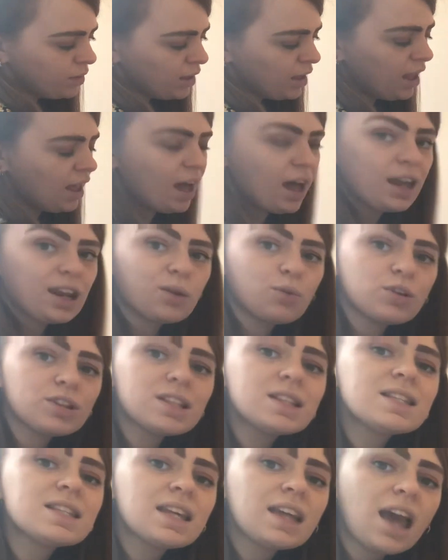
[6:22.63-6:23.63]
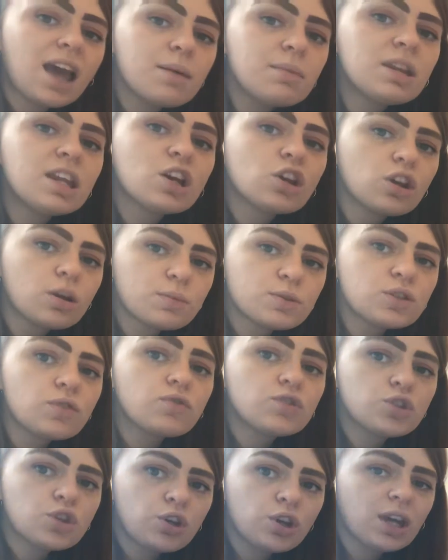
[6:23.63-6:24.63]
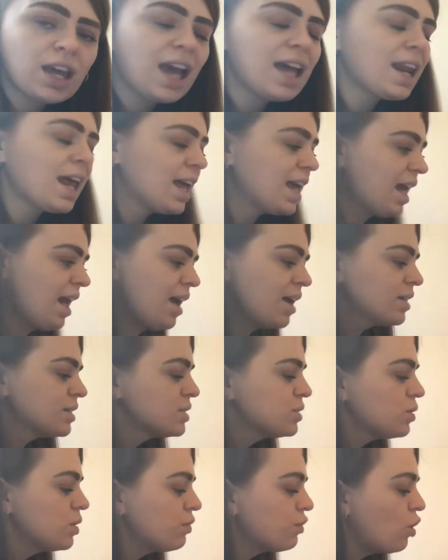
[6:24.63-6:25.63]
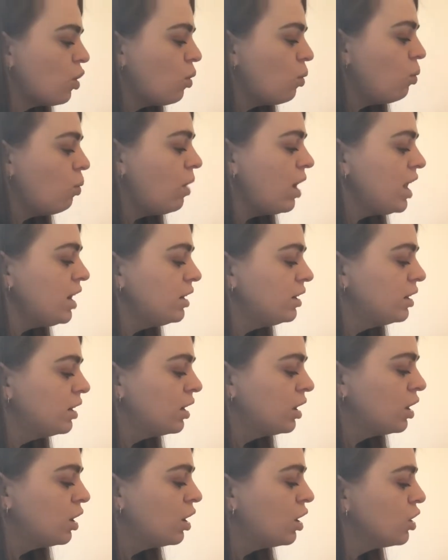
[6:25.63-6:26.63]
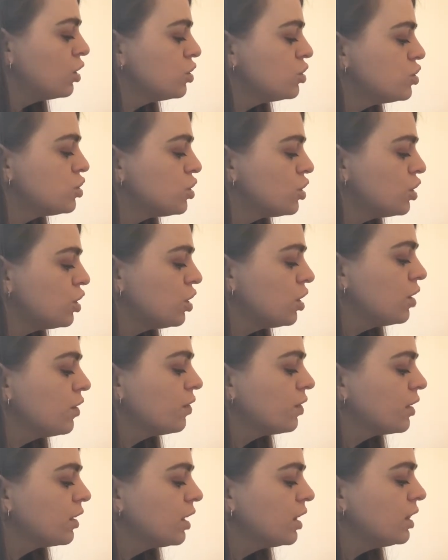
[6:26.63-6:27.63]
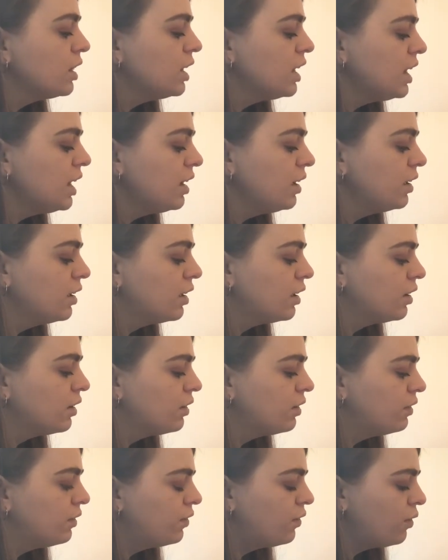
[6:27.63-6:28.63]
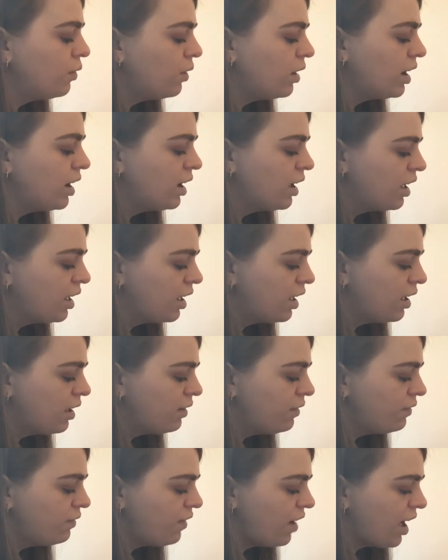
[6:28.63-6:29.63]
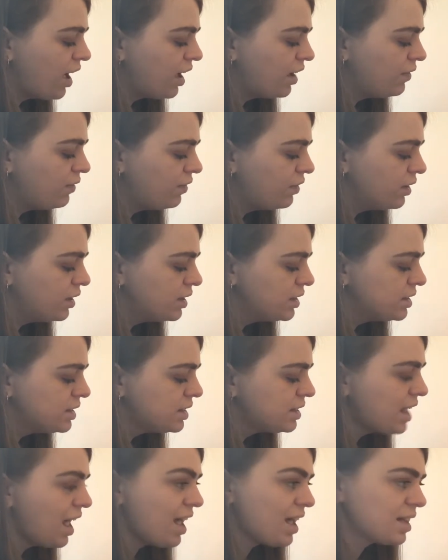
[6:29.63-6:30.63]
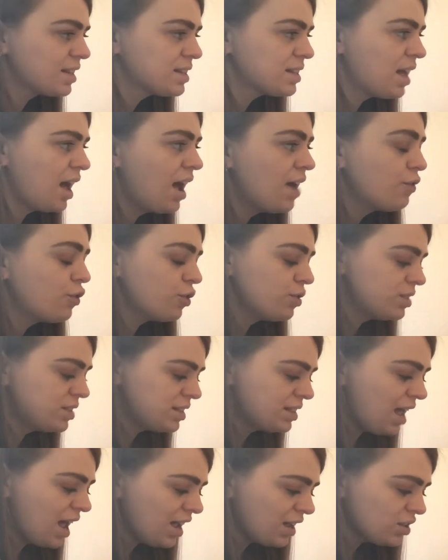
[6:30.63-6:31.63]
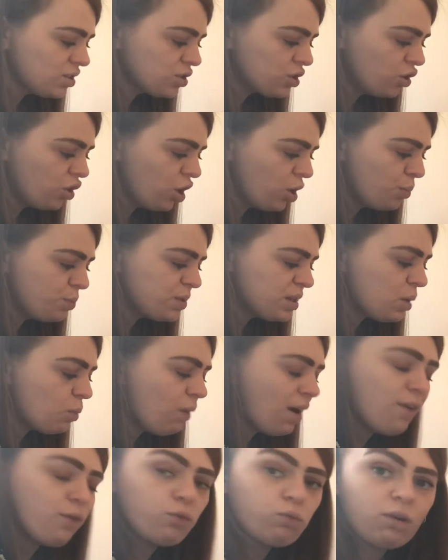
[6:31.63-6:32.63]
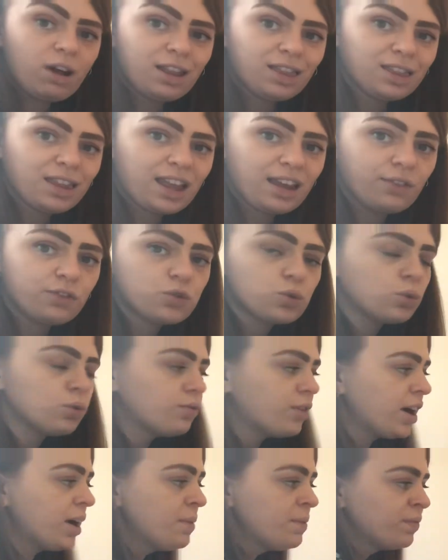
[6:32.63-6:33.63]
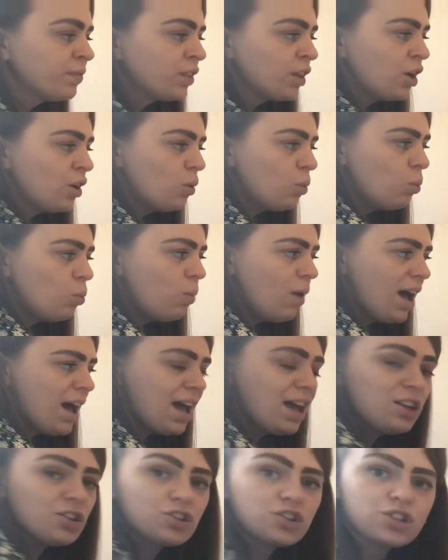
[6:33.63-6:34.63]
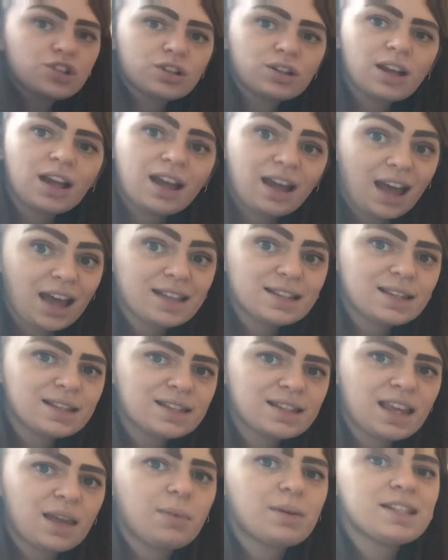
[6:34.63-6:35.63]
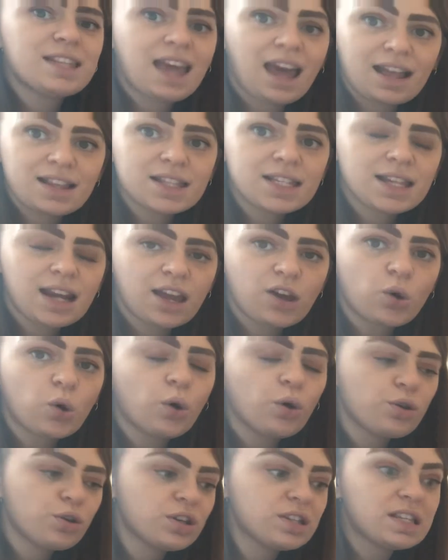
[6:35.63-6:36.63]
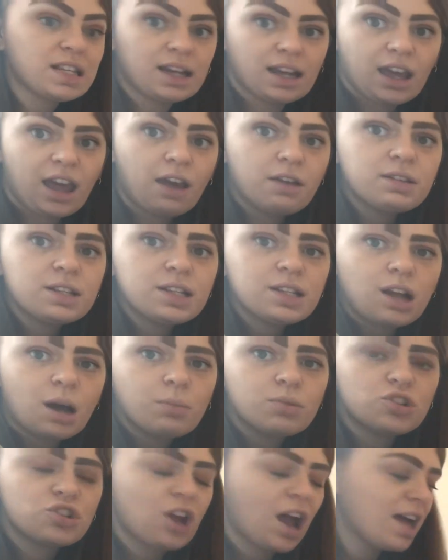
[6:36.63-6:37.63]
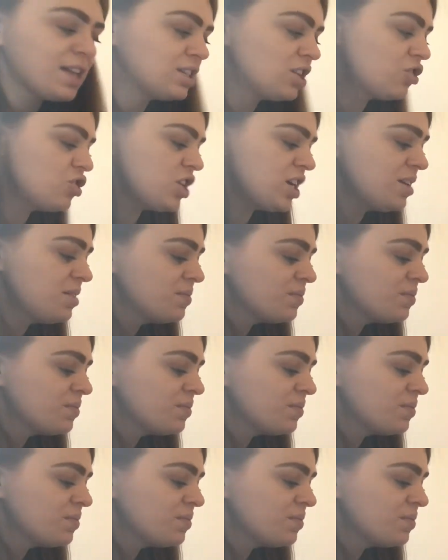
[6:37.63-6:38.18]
And I want to see how many groups of 2 can I get. So I've got 1, 2, 3, 4, 5, 6. I've got 6 groups with 1 left over, which is the same as the answer I got using a counting up strategy.